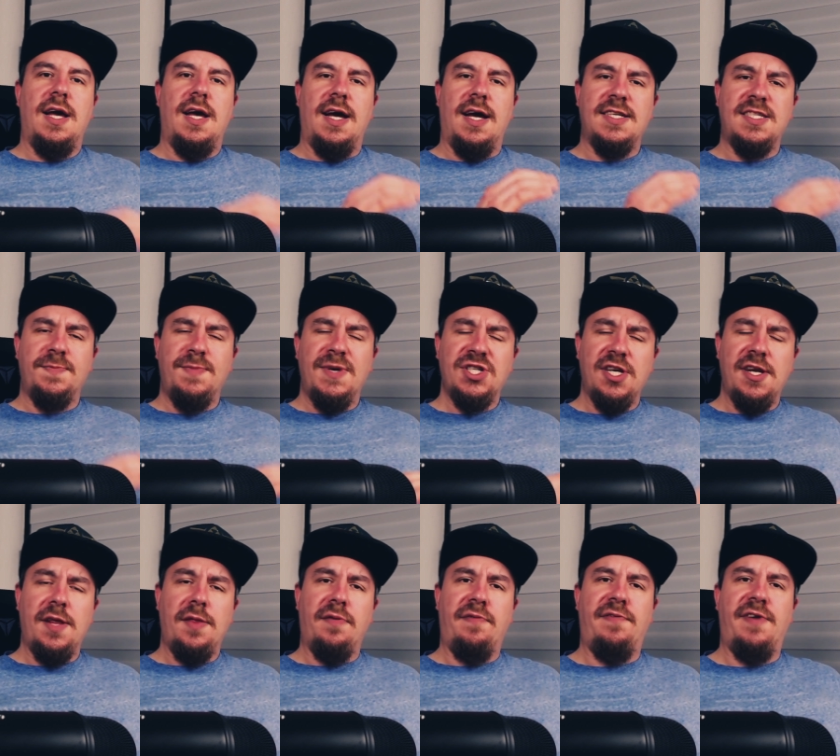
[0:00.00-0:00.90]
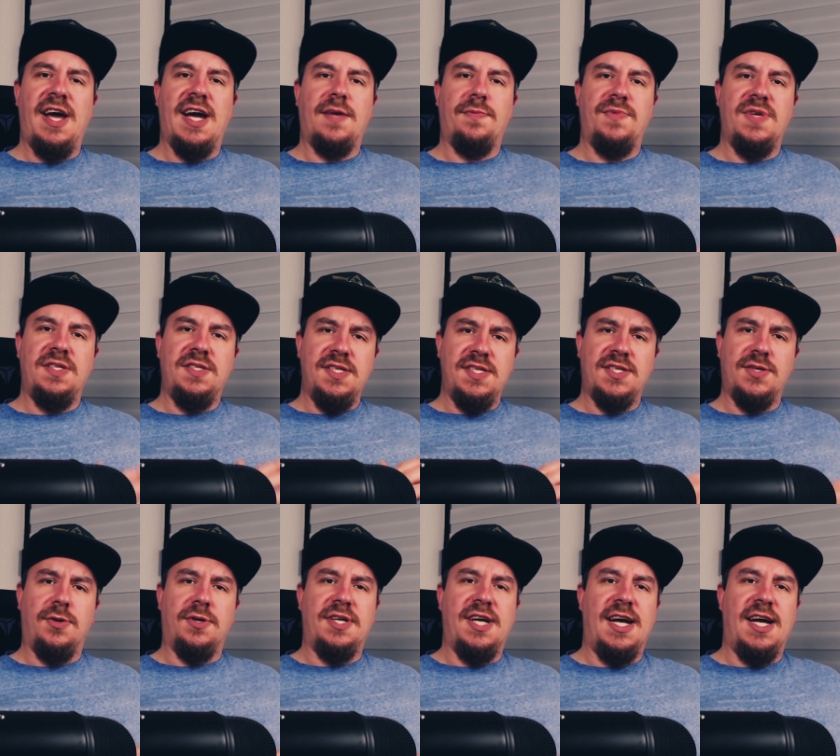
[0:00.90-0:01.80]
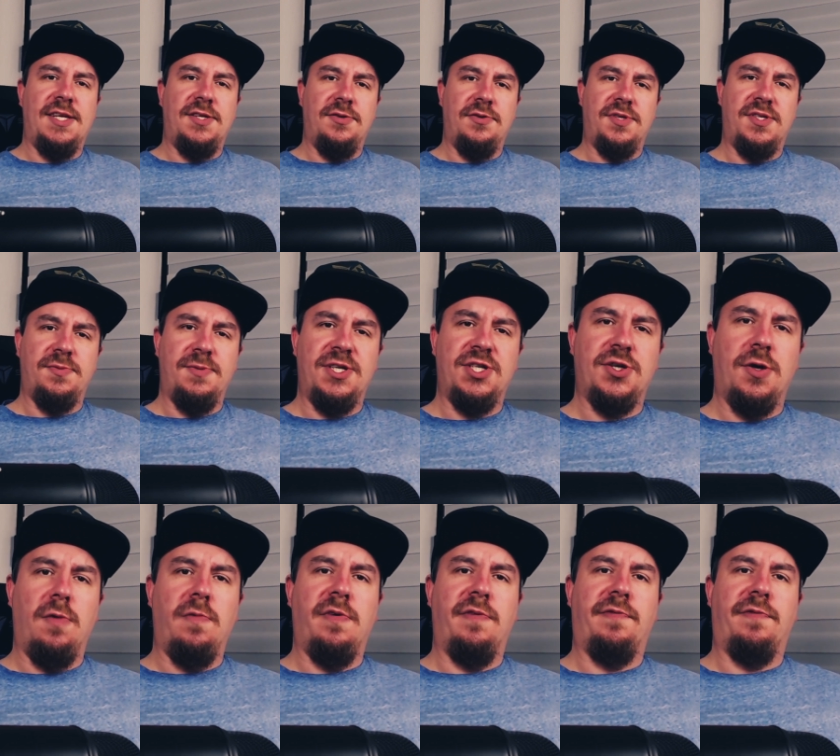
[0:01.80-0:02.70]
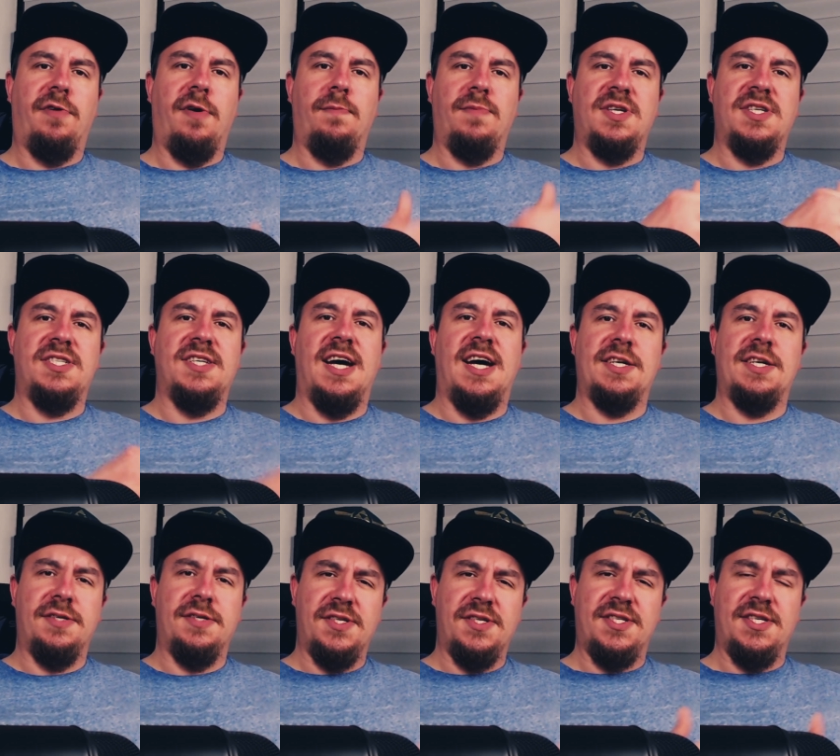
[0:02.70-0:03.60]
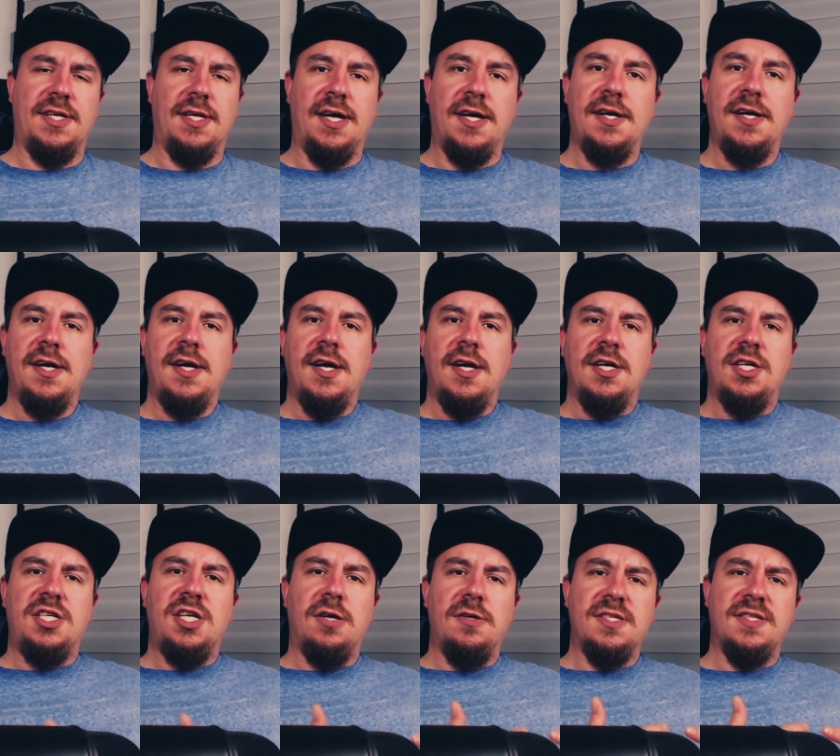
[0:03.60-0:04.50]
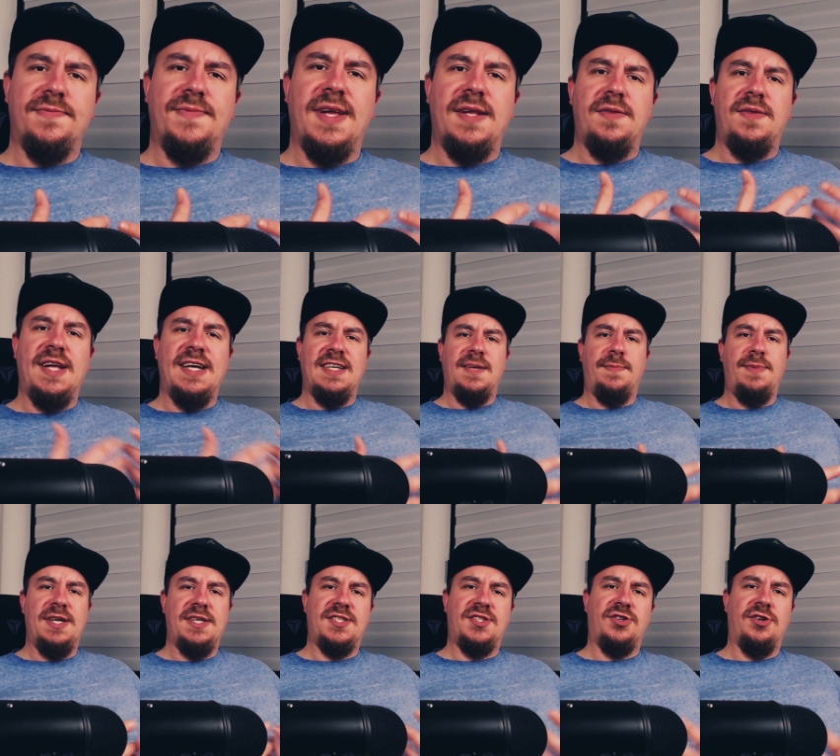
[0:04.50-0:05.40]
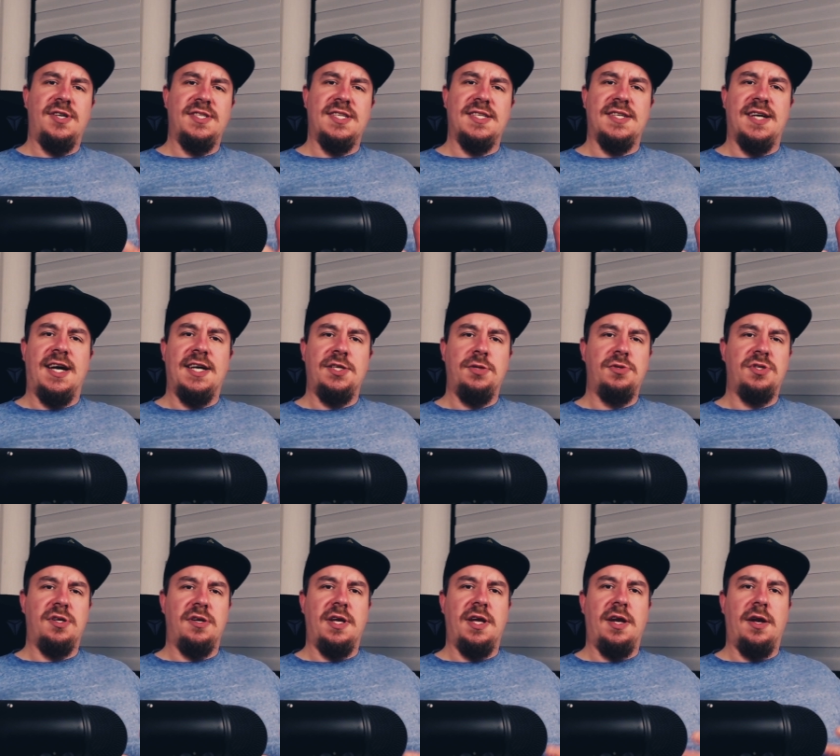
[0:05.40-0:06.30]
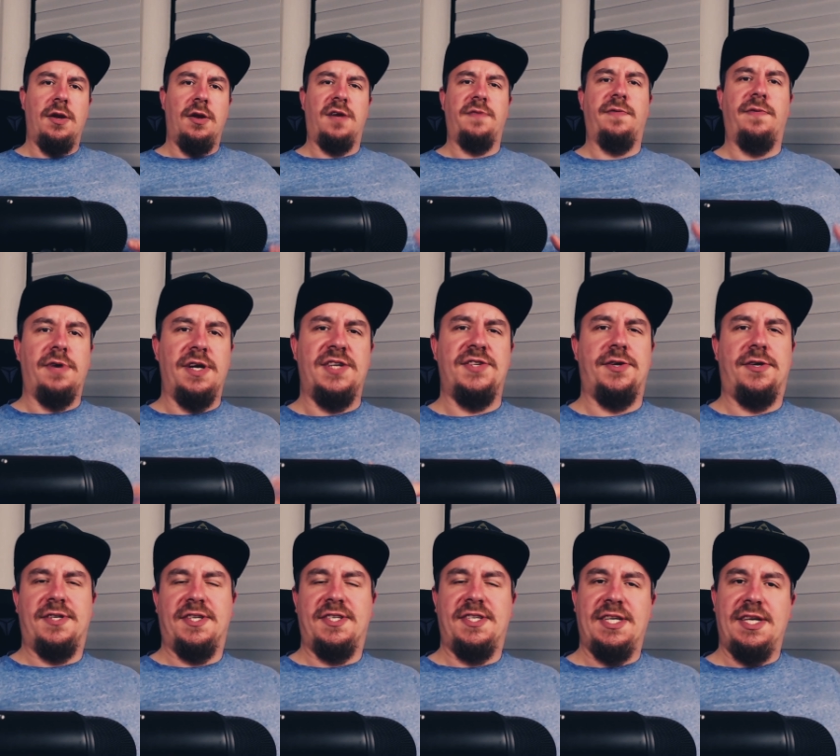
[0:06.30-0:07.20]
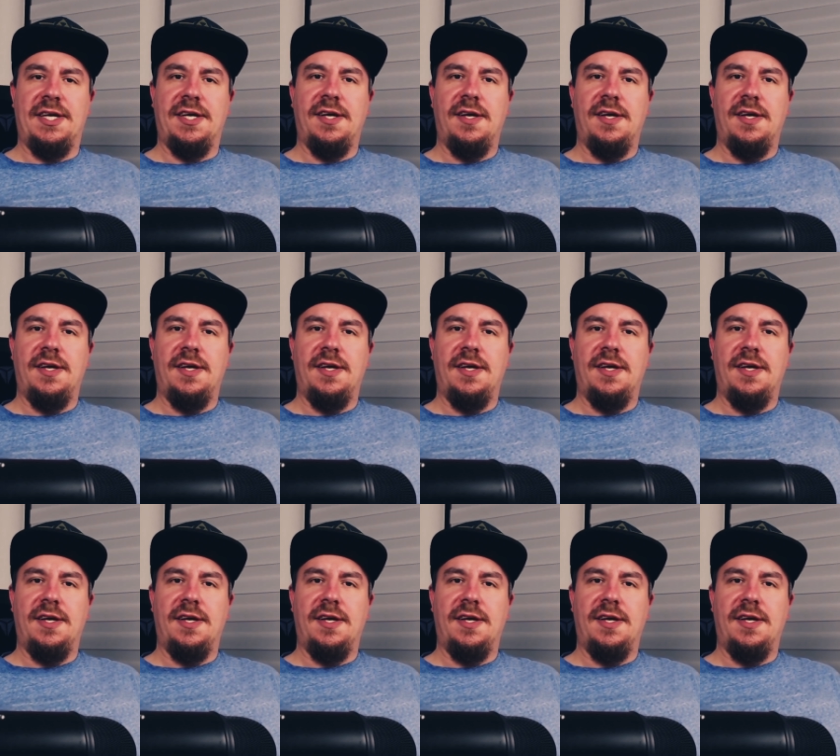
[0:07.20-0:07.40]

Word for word: Especially the fact that Discord had to switch over from Cassandra to Scylla shows that database choices are usually not for eternity.